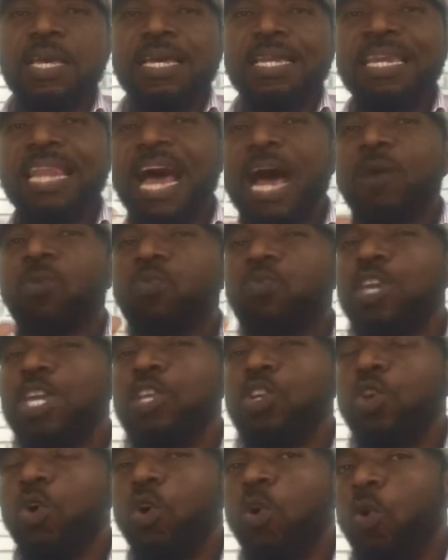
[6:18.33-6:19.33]
Na we
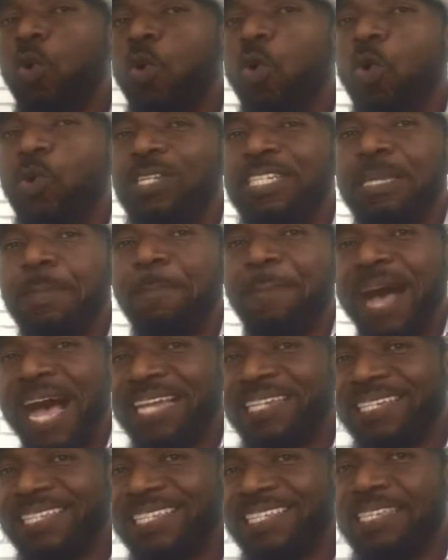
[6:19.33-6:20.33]
no go the
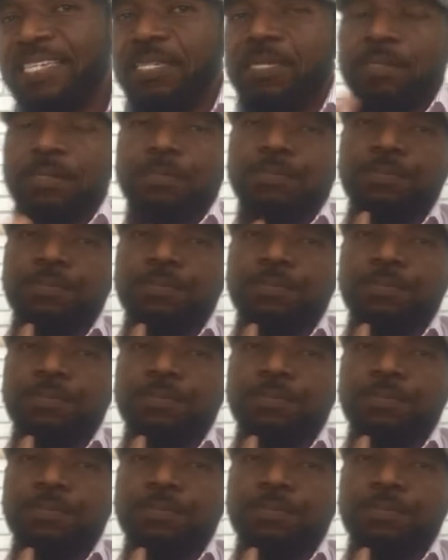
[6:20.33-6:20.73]
party.